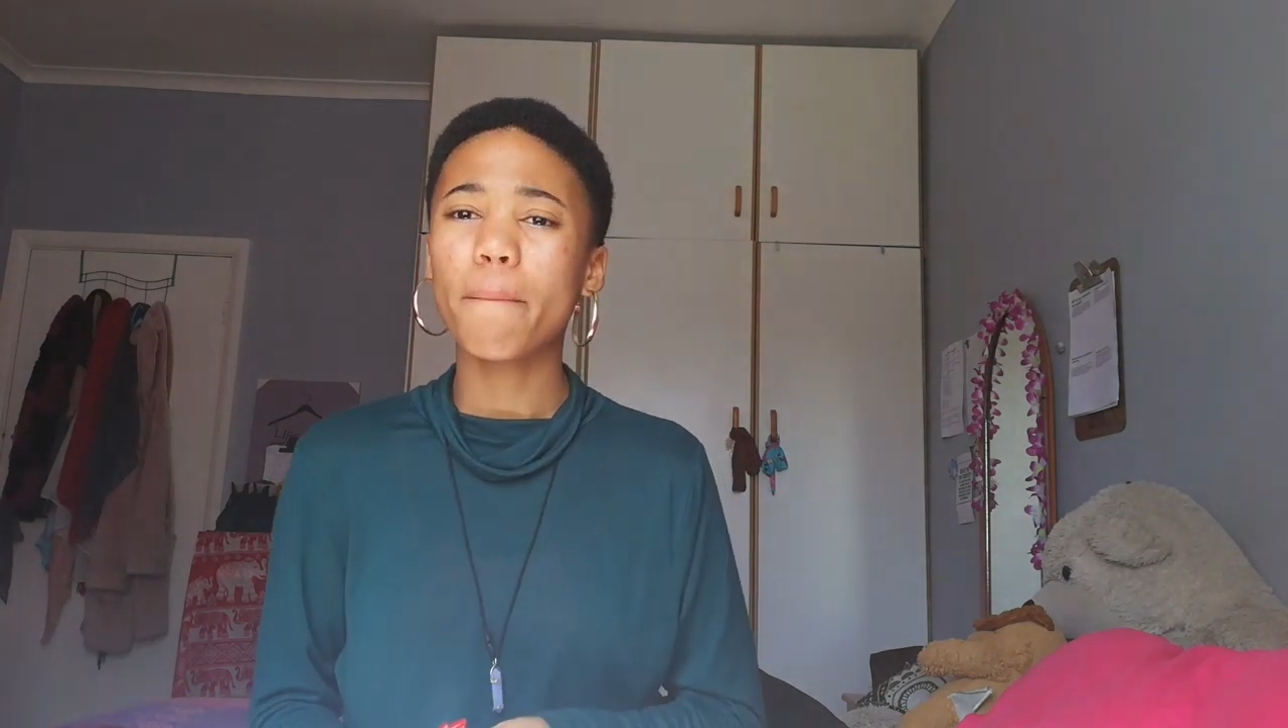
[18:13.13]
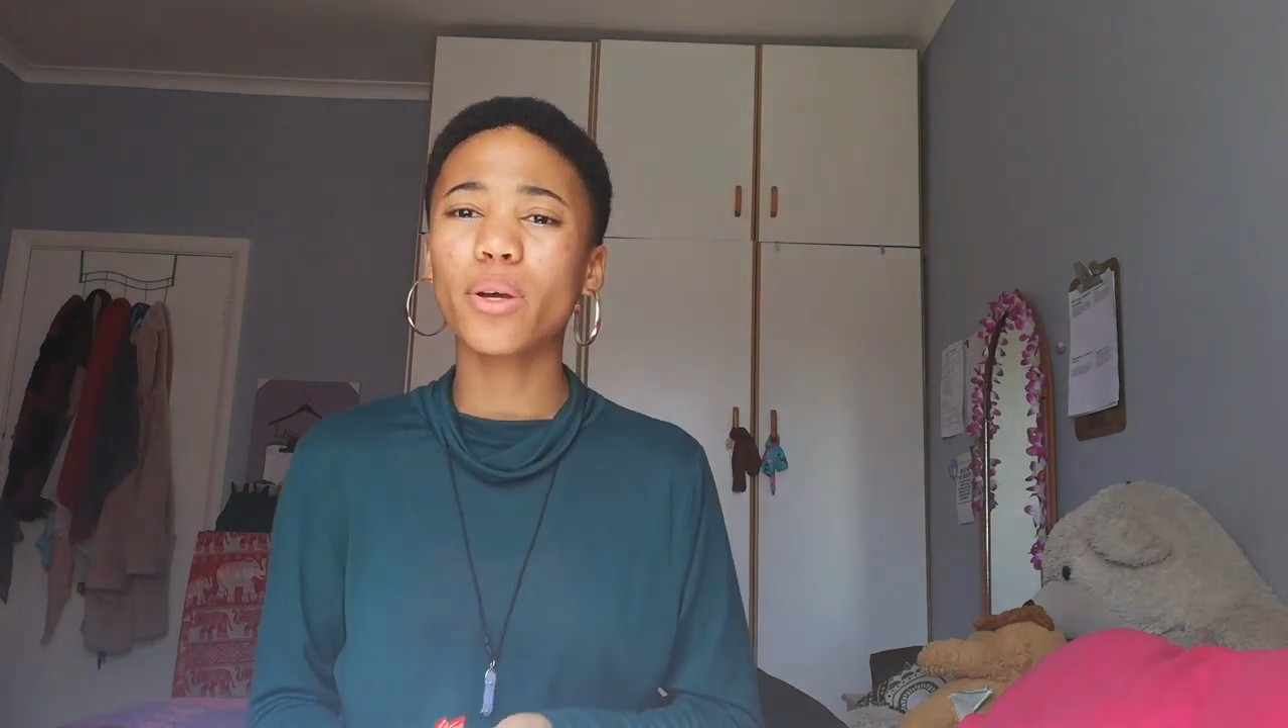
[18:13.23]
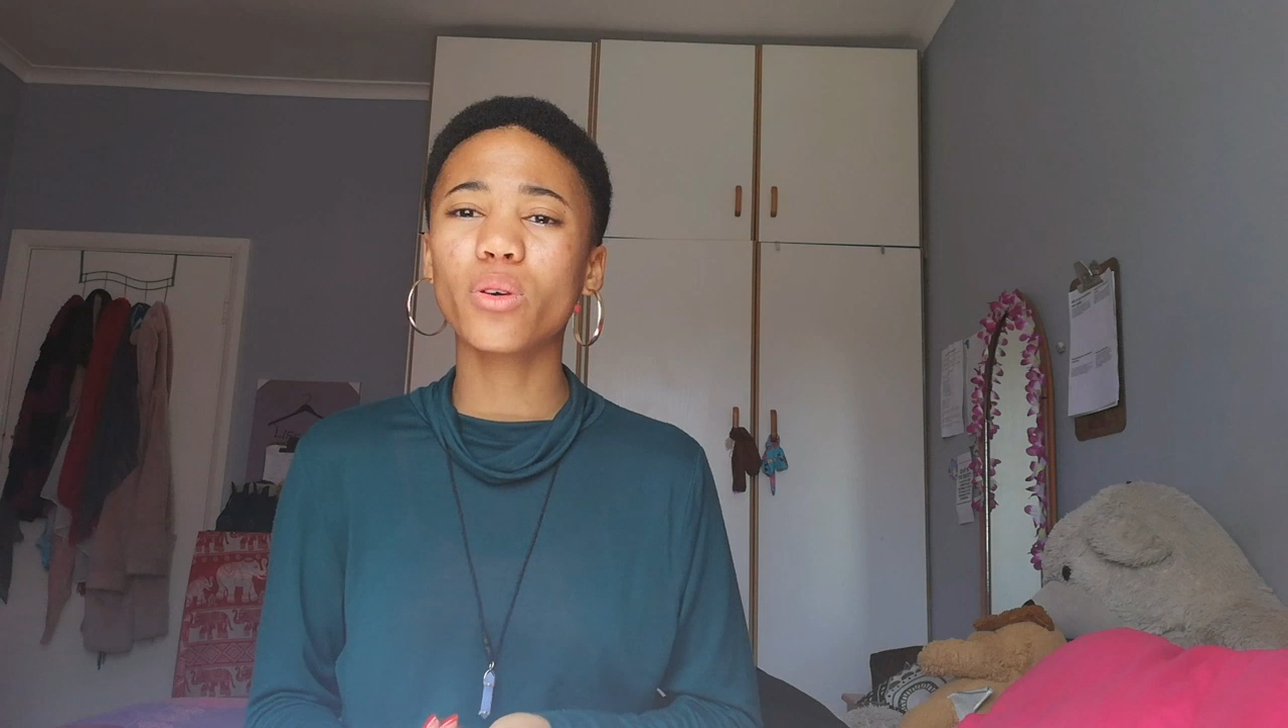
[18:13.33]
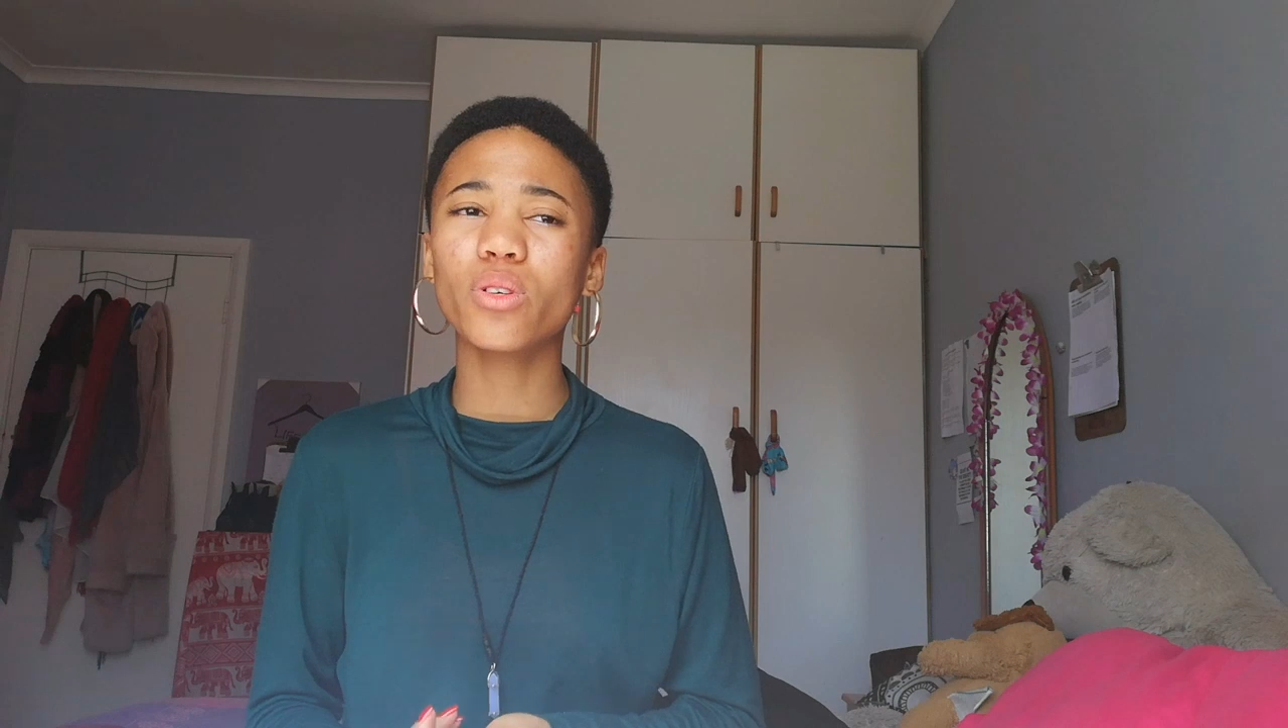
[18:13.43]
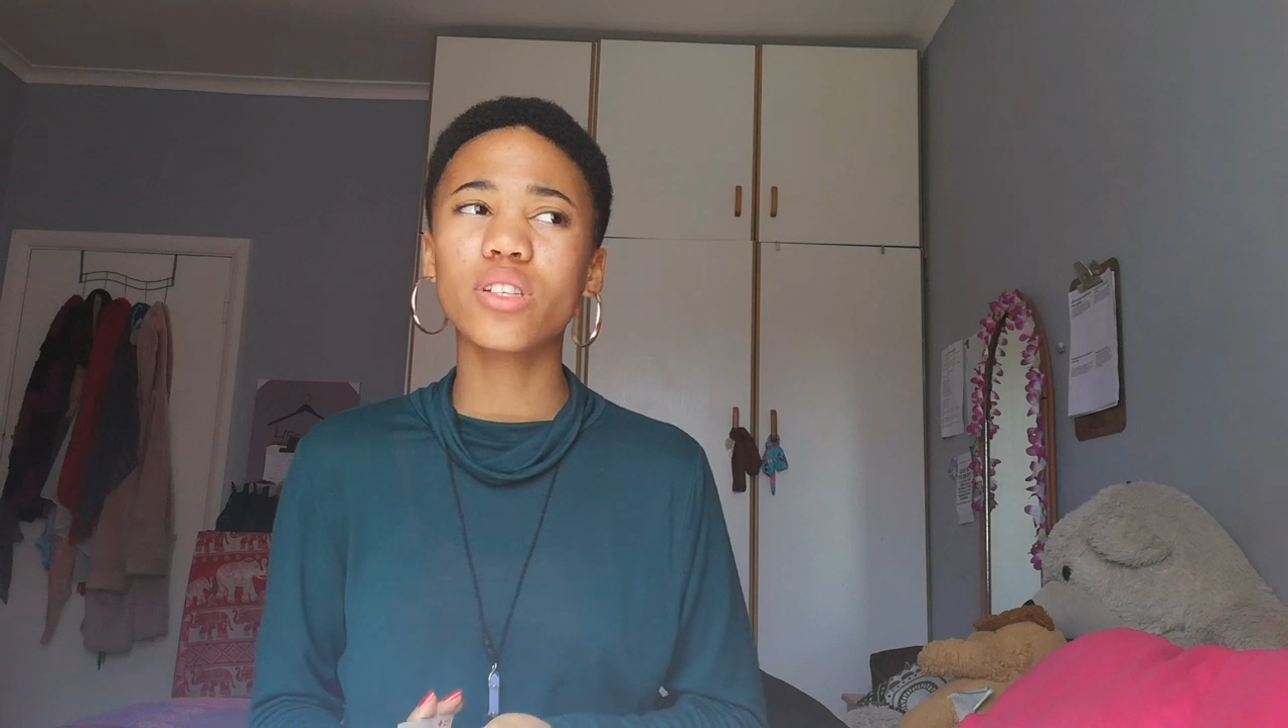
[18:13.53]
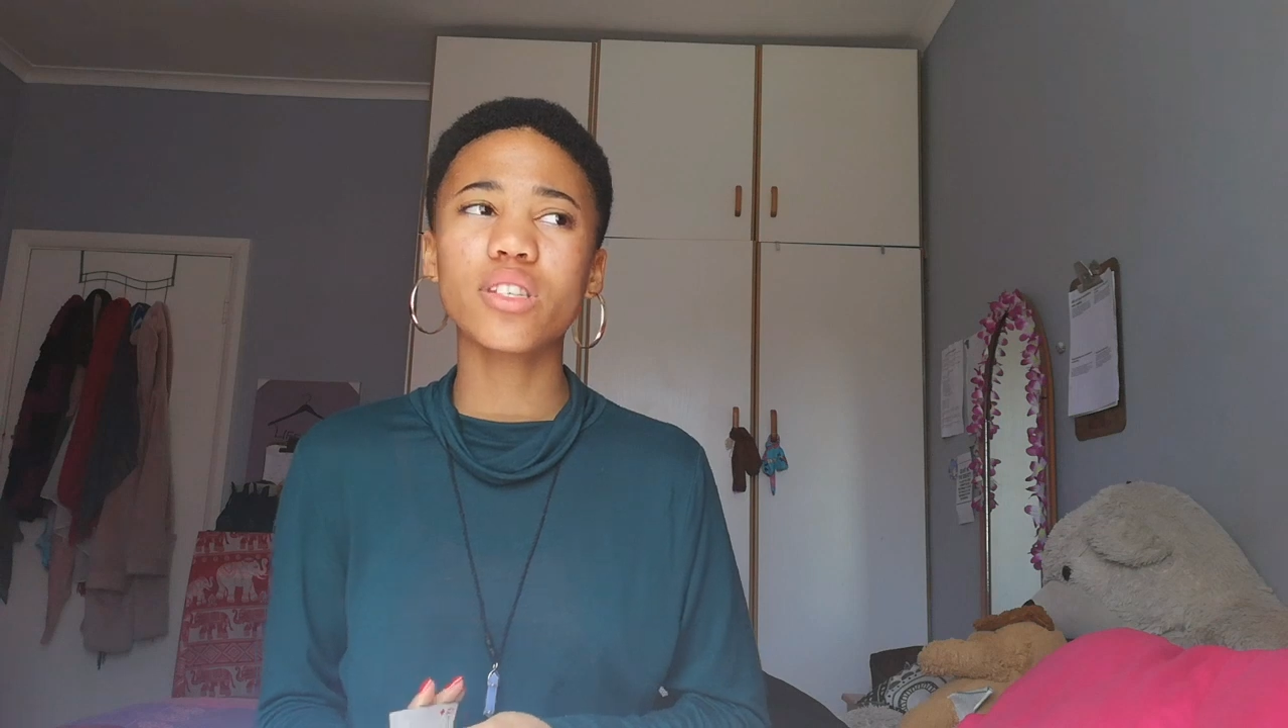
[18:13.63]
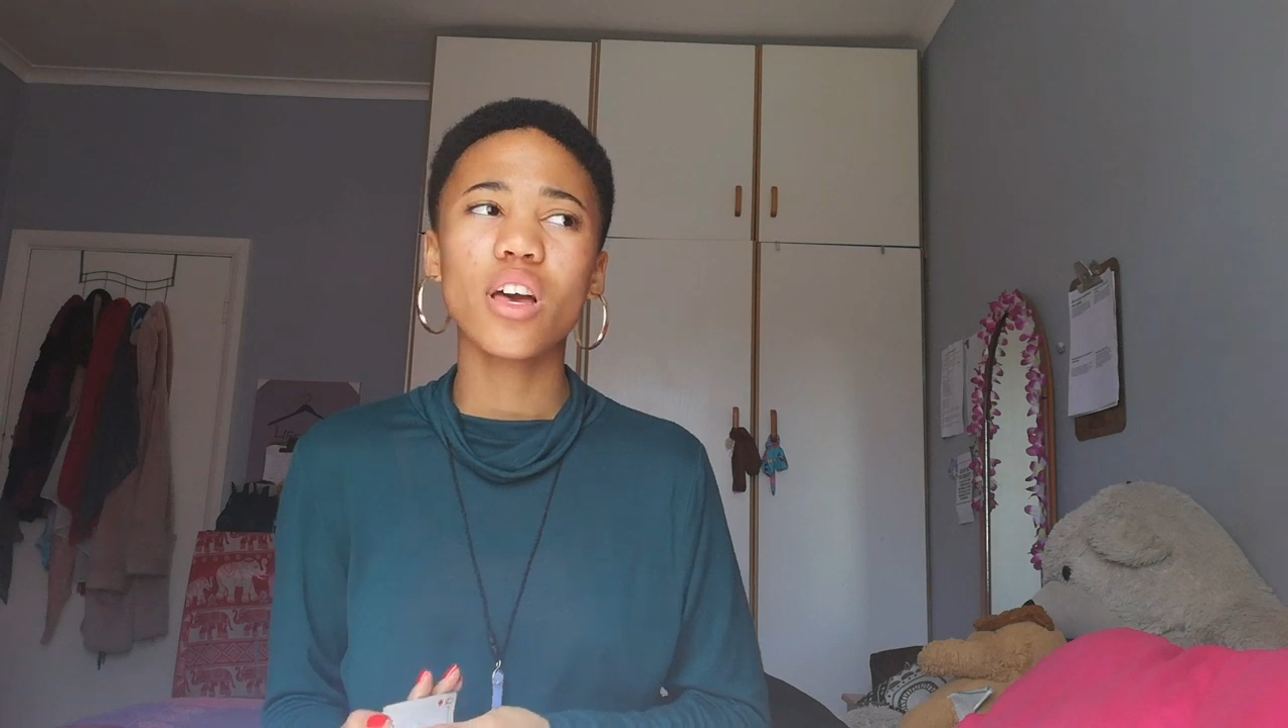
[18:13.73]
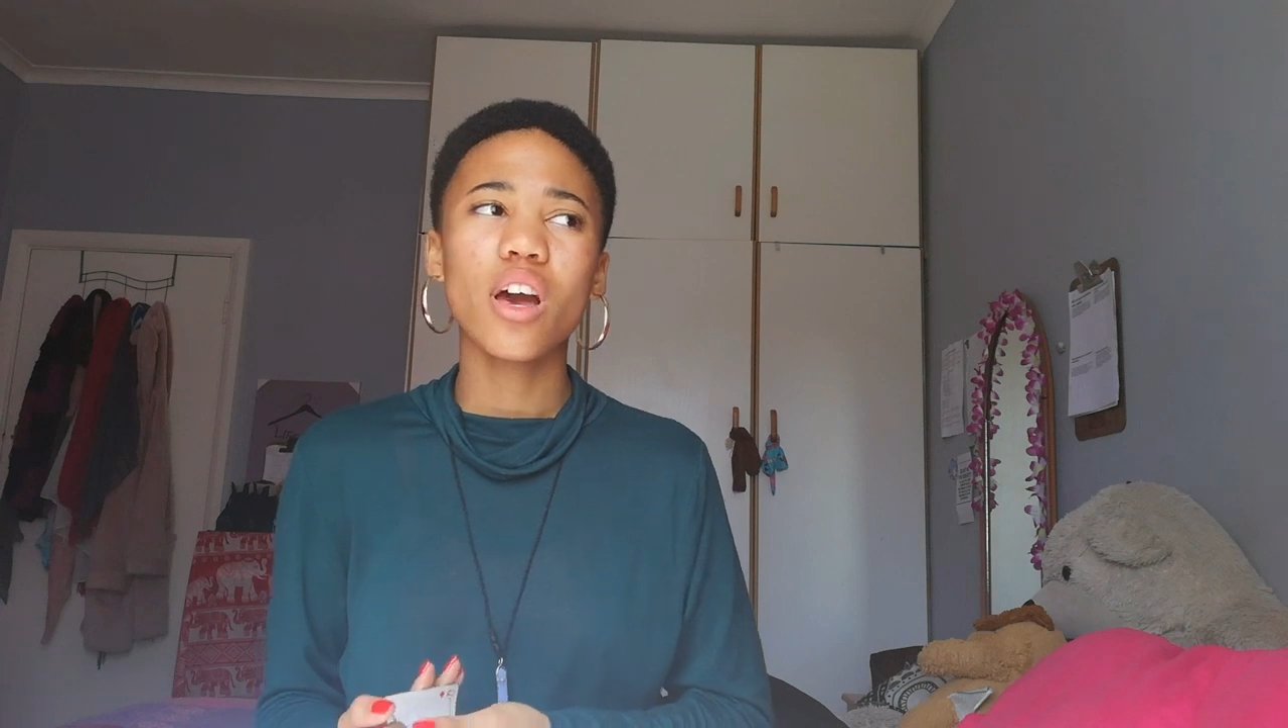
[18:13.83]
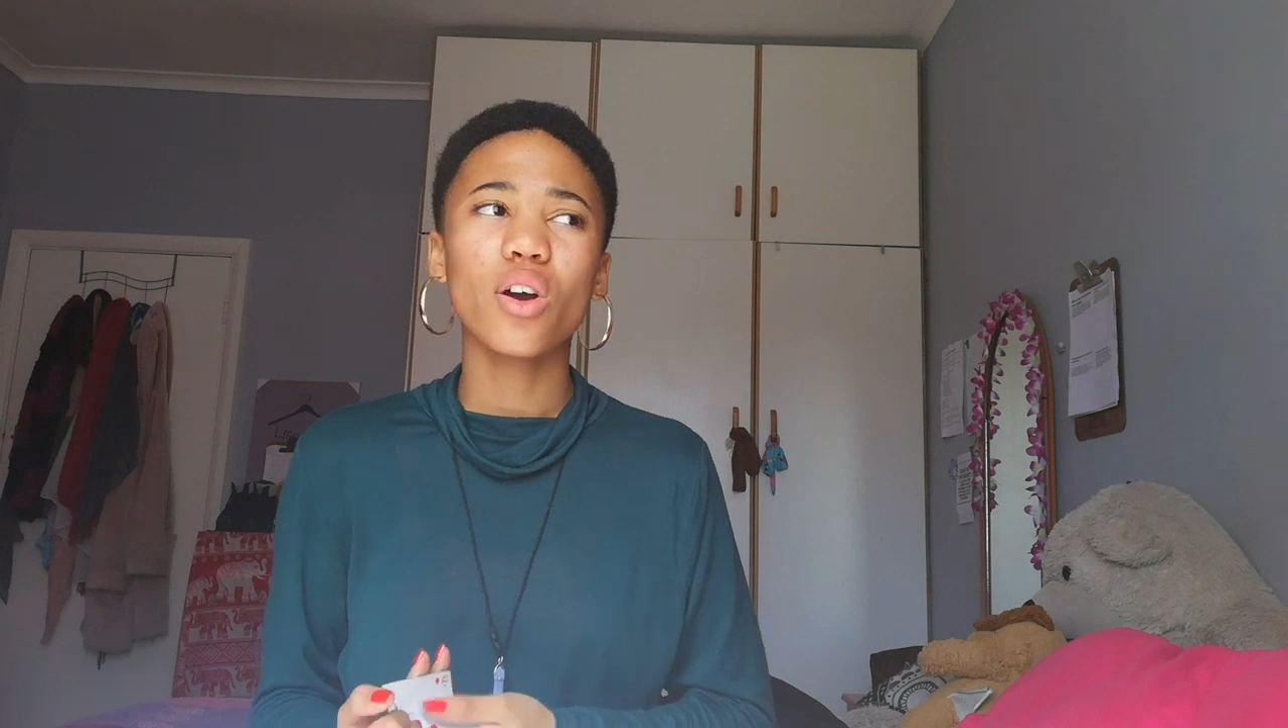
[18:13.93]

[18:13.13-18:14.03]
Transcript: because